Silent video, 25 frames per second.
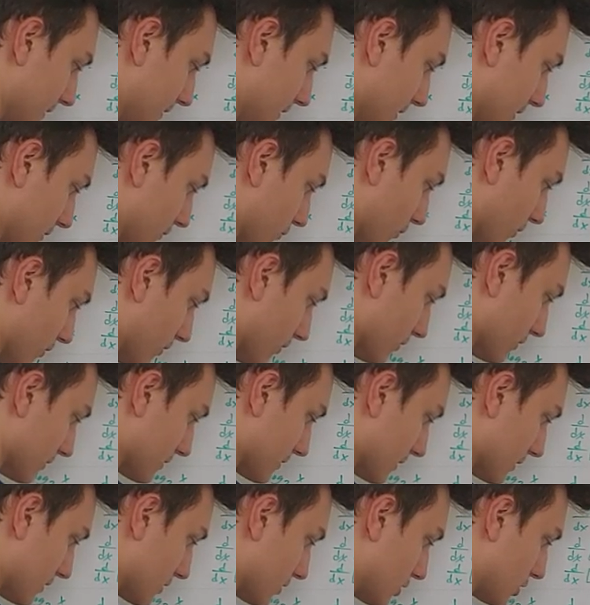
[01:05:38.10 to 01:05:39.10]

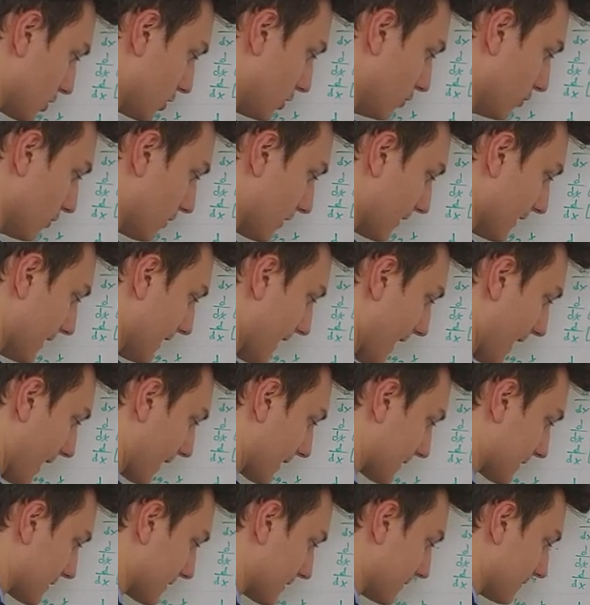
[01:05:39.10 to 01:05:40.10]
equals 2 to the
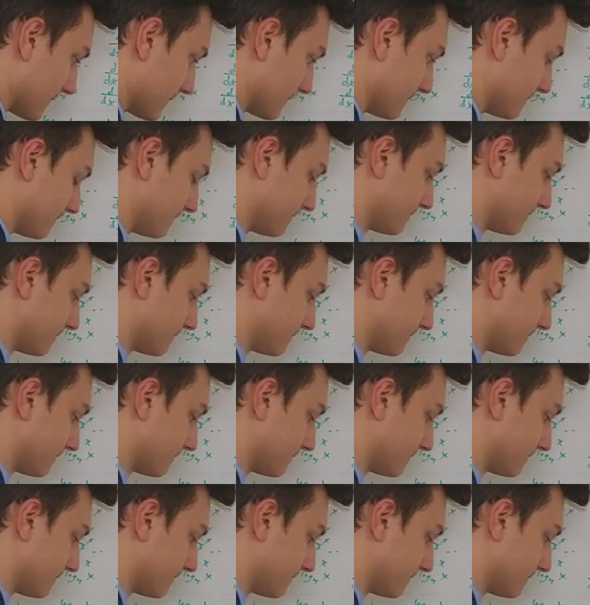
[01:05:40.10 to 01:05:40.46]
x.